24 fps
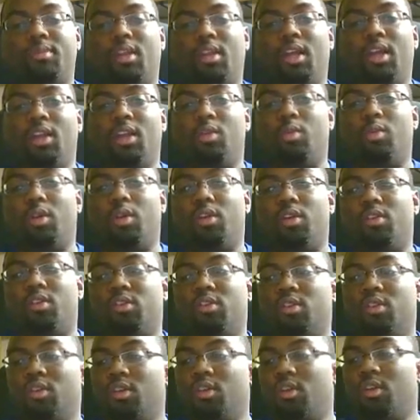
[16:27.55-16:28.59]

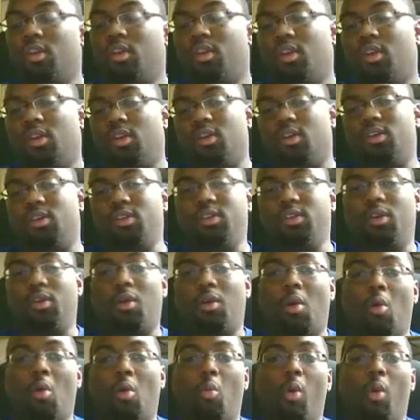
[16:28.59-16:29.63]
Anyways,
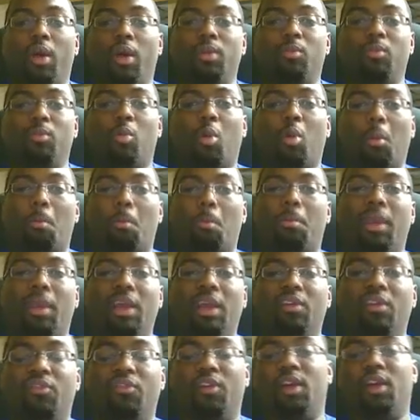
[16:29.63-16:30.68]
one more
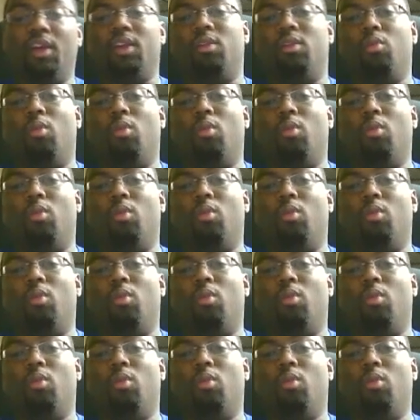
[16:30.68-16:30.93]
big fight.